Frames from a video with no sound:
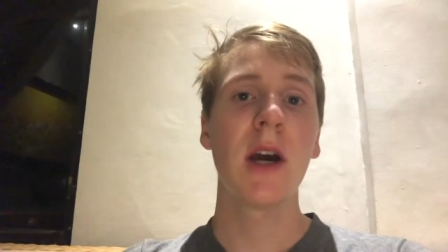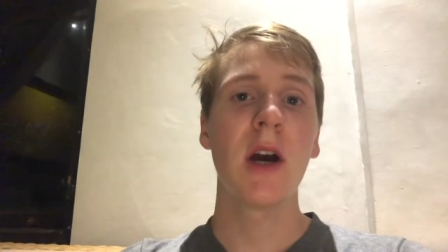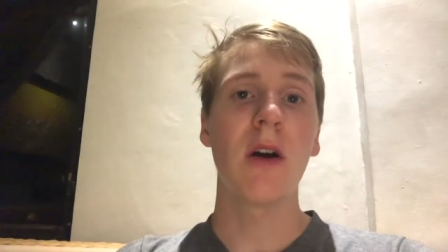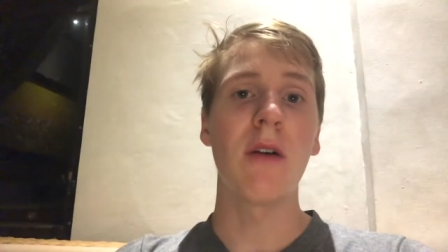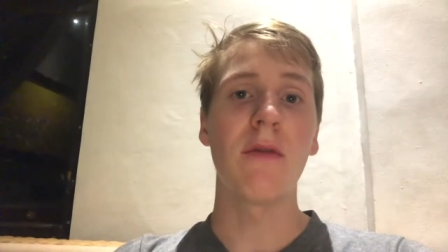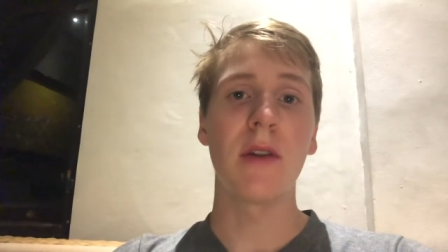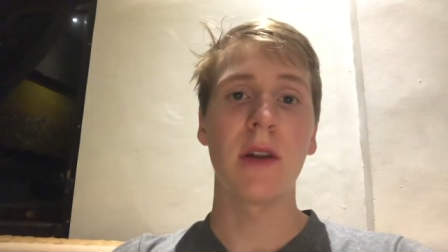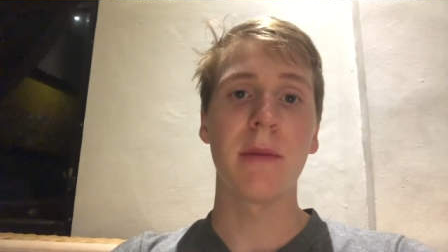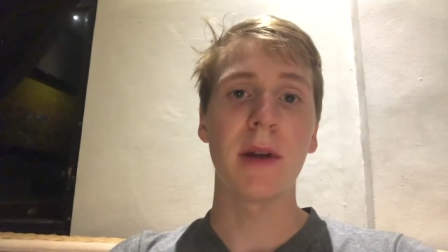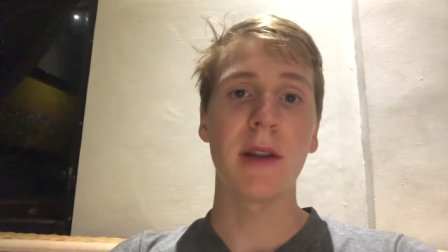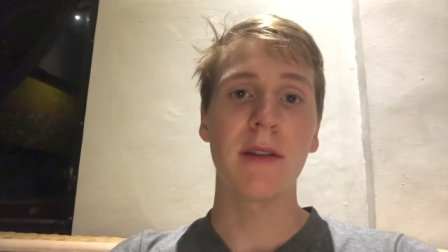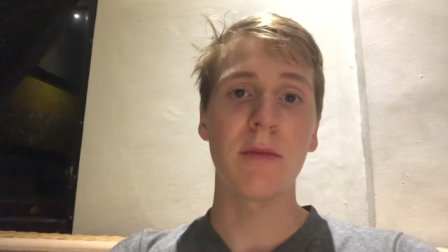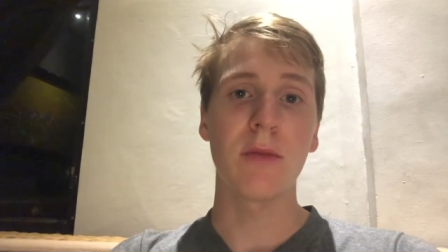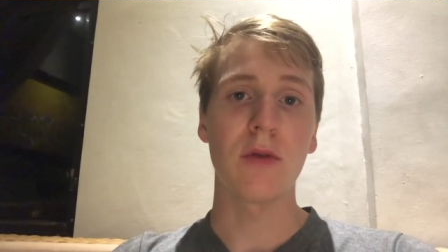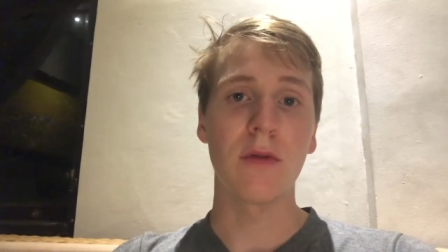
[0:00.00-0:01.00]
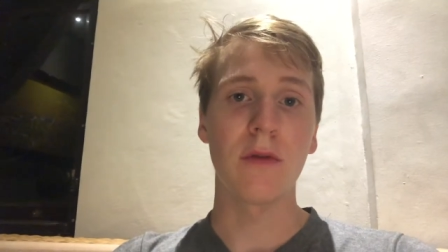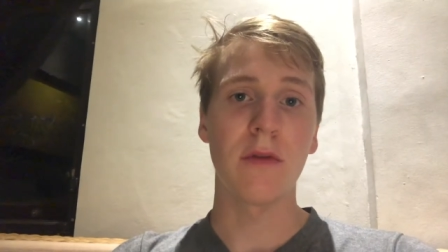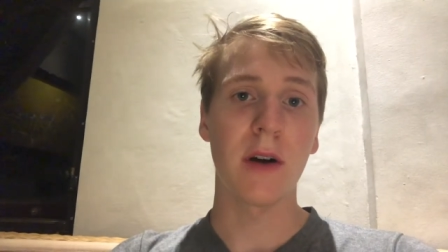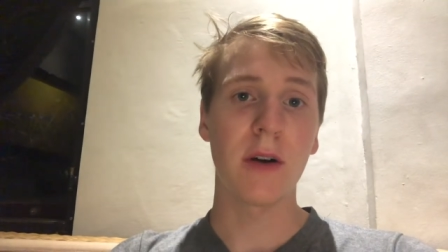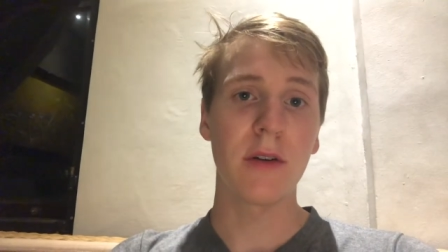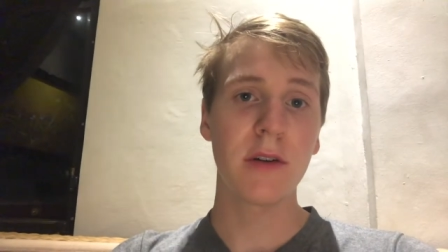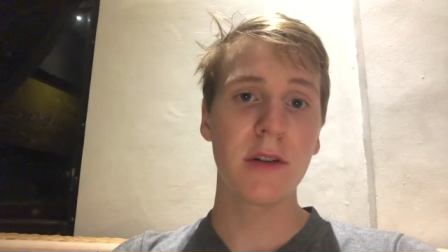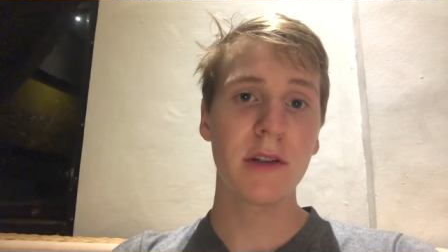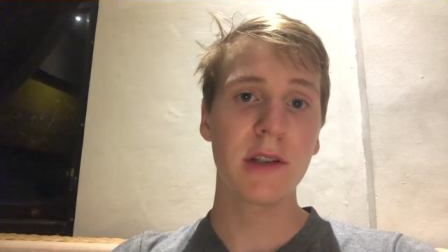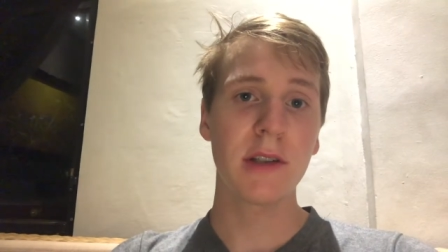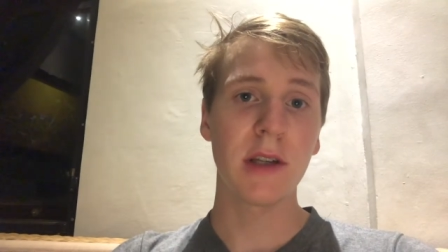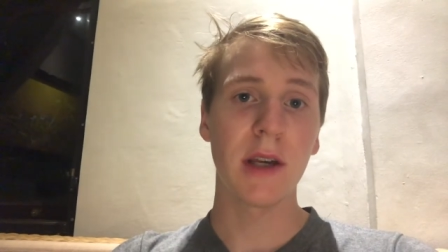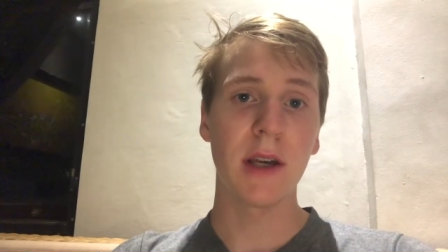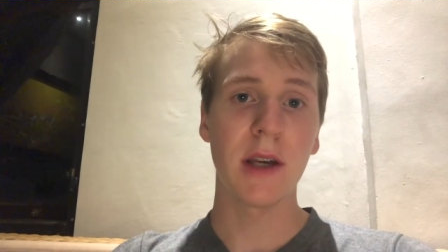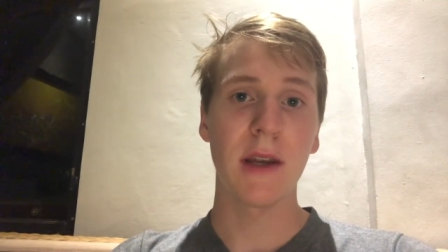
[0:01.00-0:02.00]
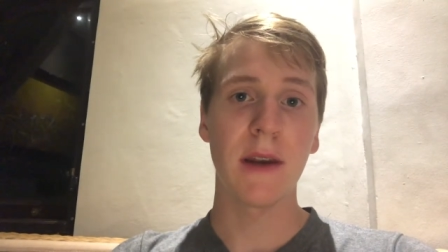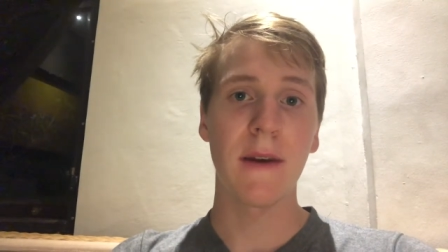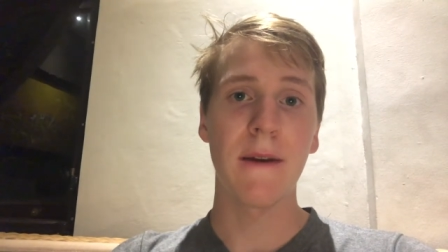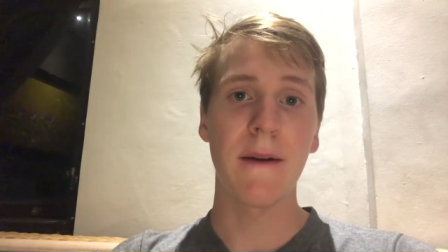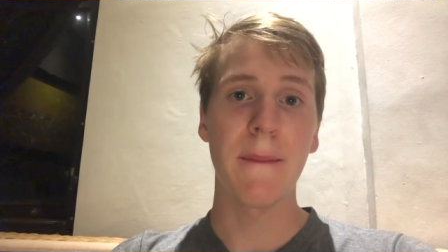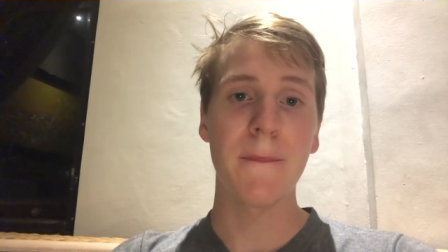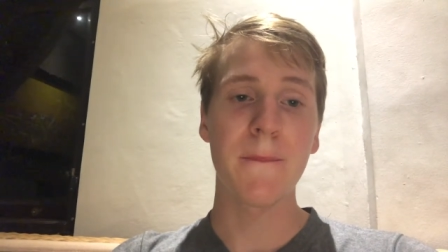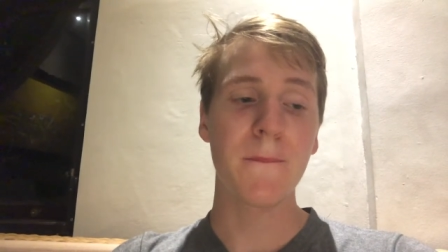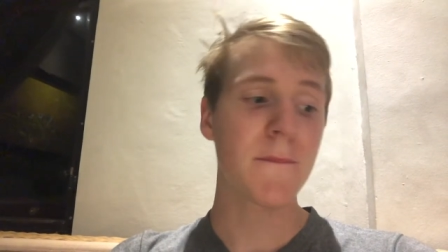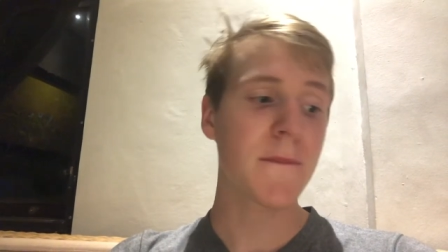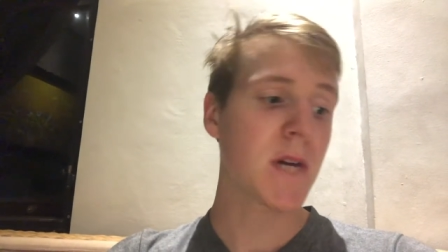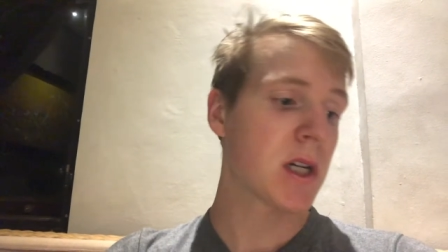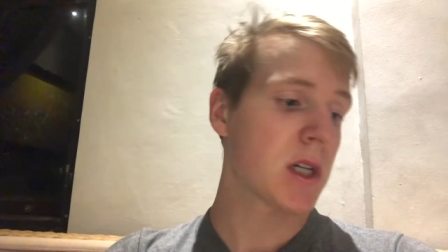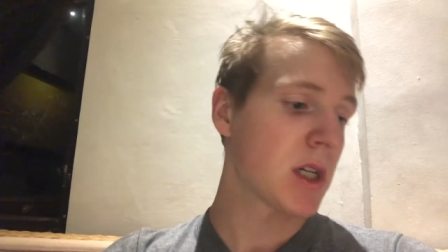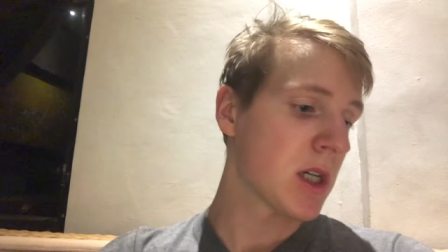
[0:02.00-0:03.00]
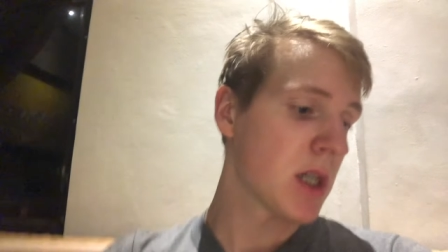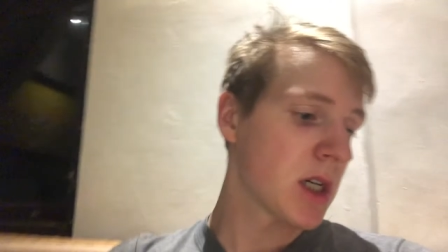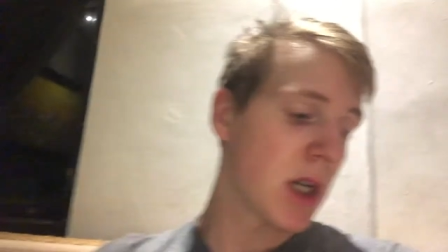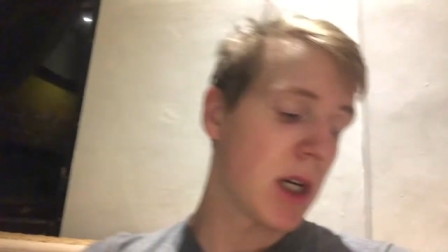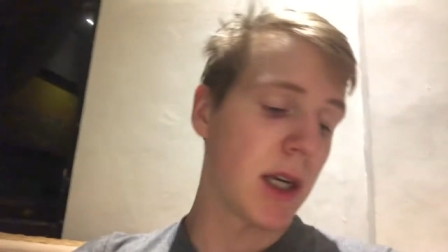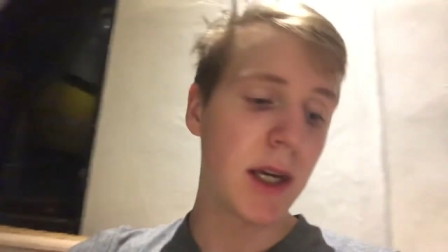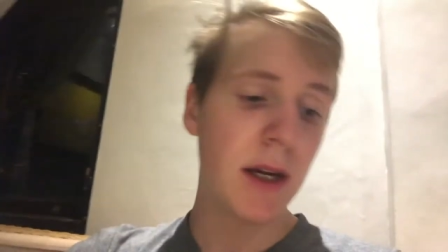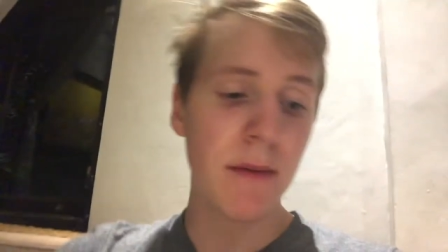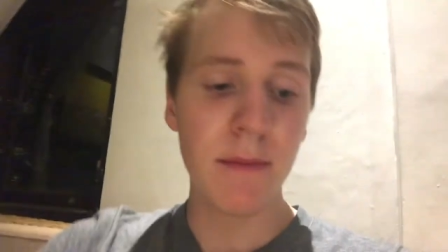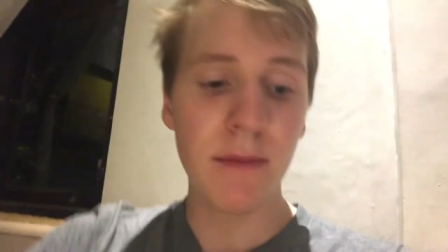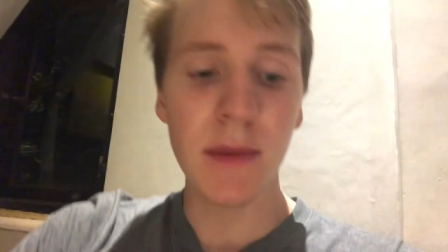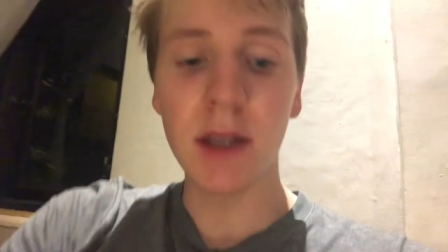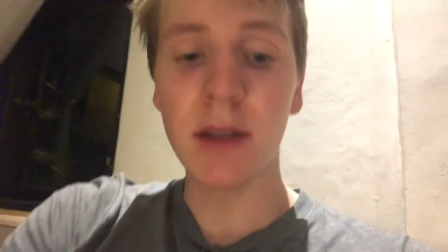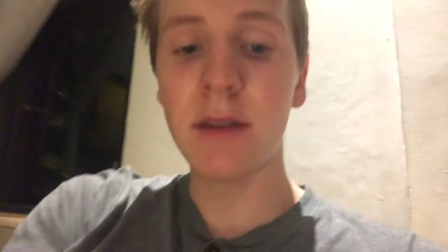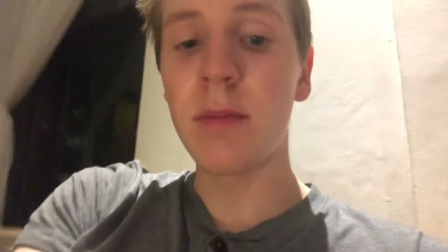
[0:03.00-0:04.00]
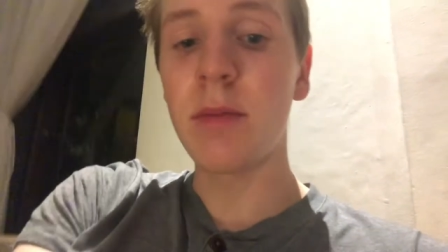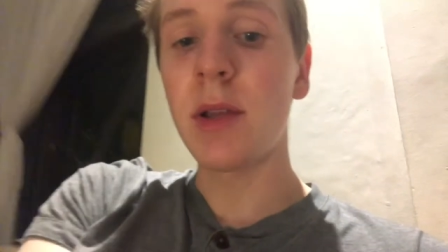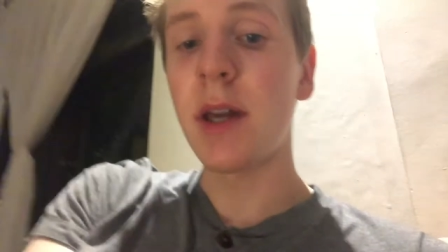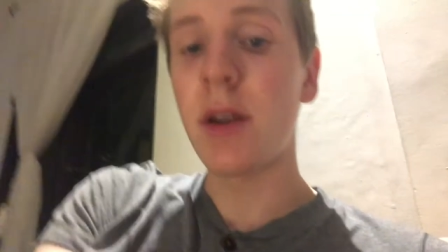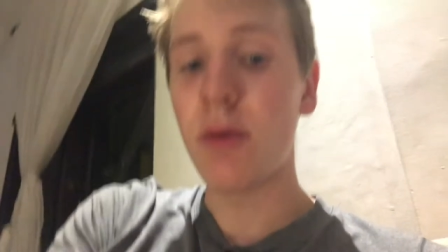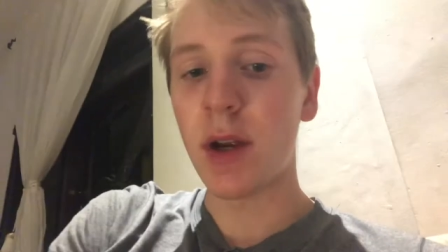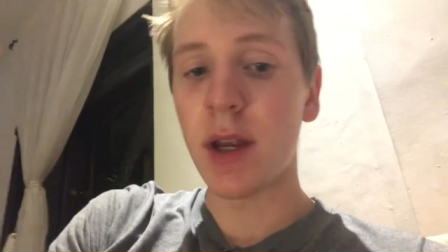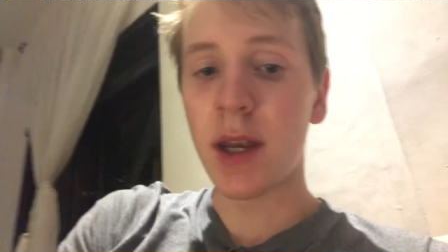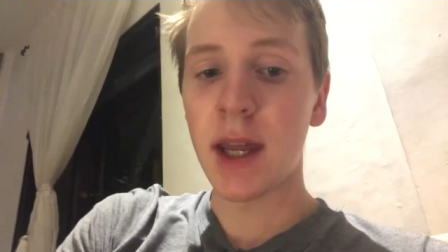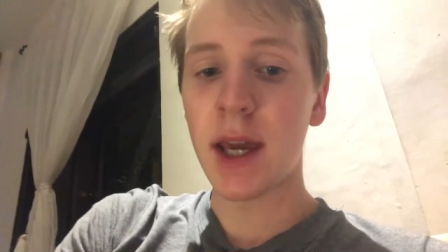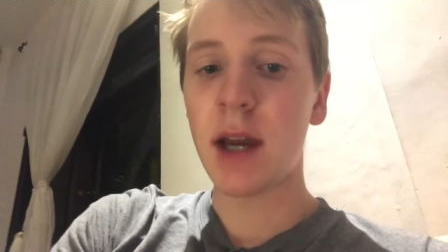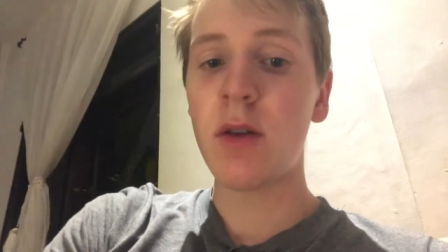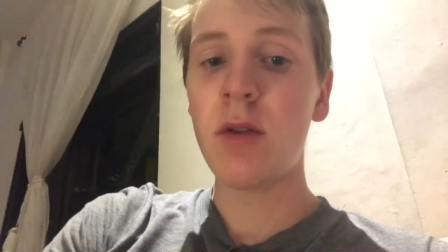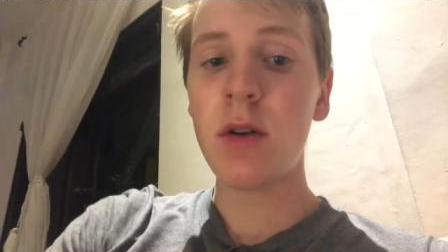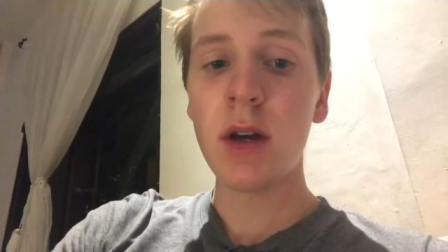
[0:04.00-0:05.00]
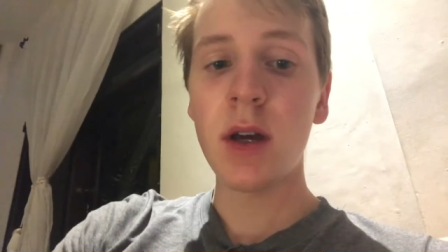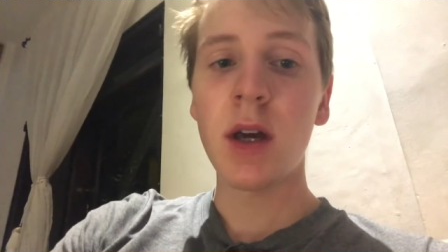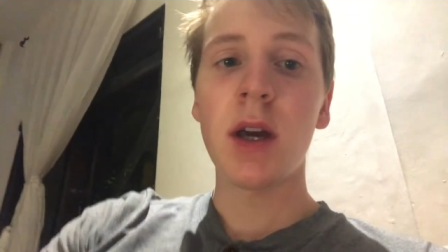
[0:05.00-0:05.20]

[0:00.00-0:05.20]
Hopefully met some cool founders. And um, yeah, that's the plan right now.